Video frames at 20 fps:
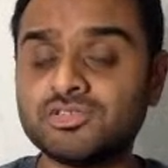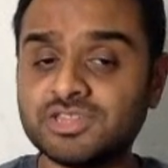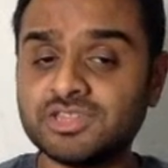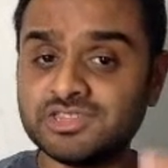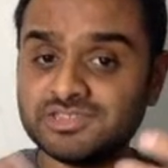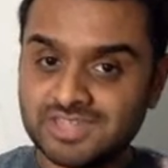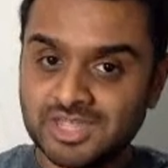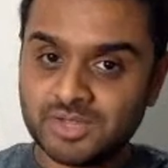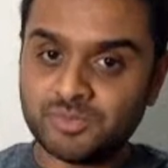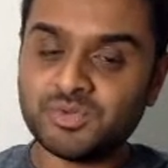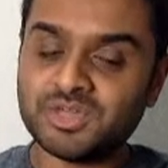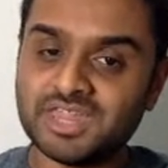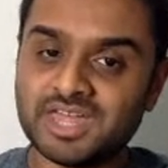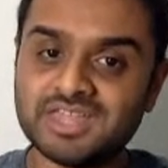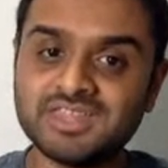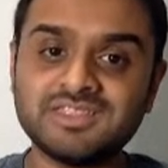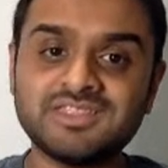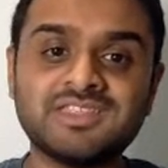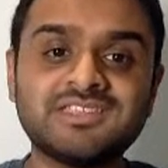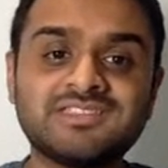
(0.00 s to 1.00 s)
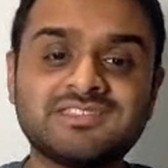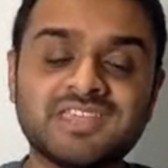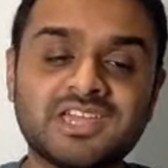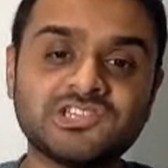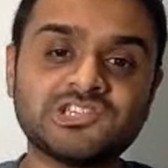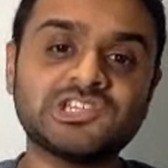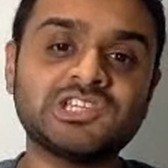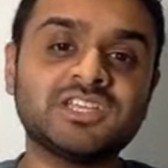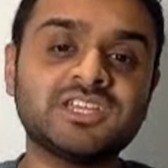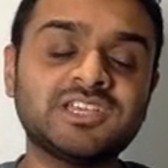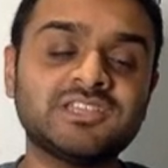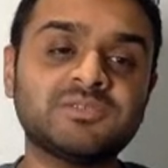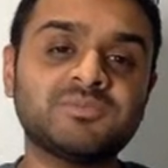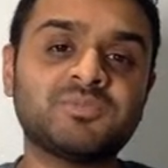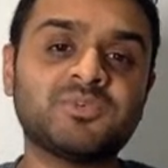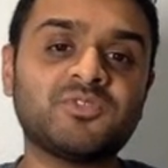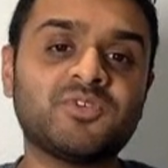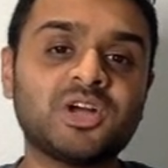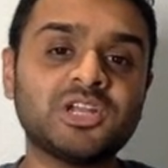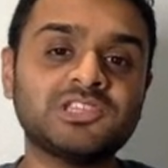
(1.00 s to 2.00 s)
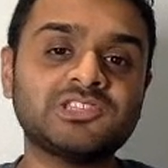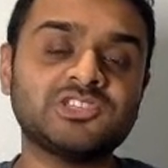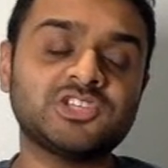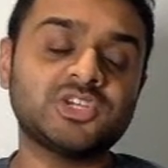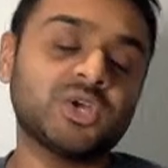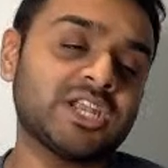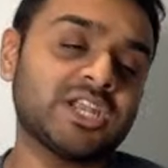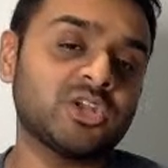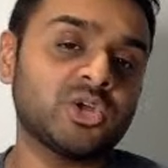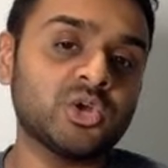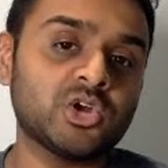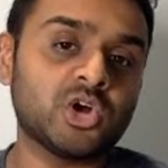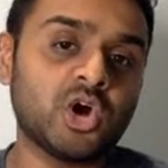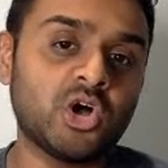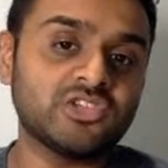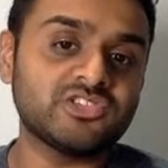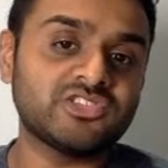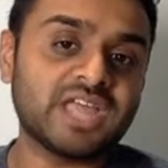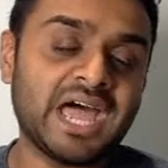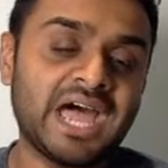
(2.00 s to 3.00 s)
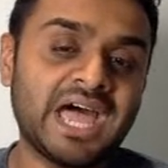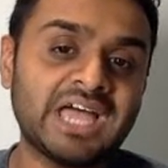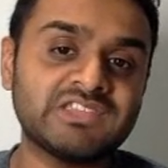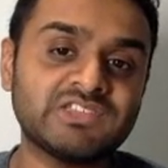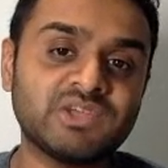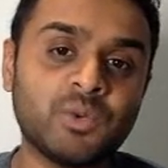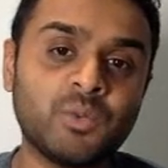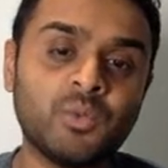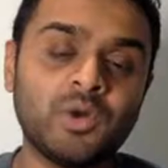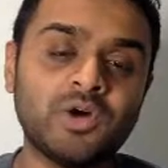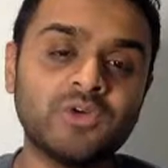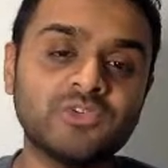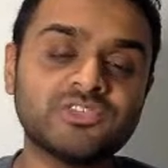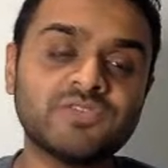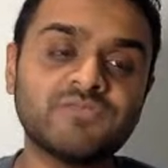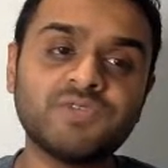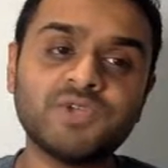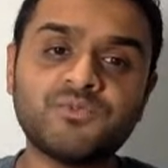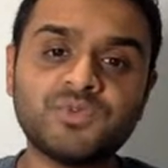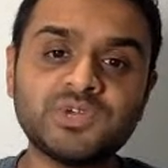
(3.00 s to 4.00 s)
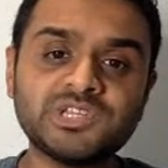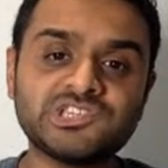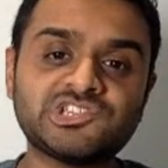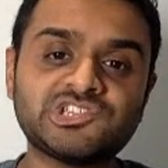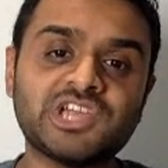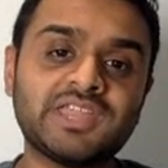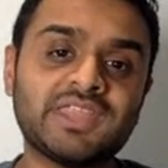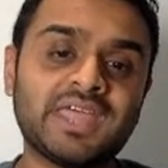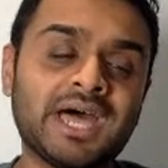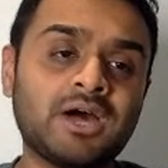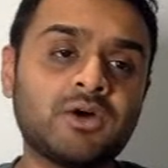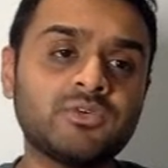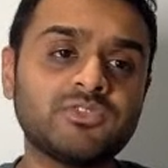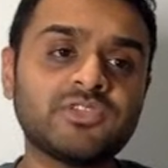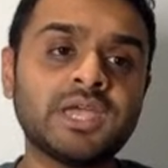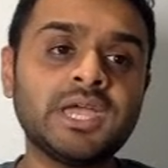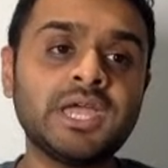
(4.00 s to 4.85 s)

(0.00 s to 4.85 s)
in the same way that this session is provided to you at no cost as well. So feel free to check that out.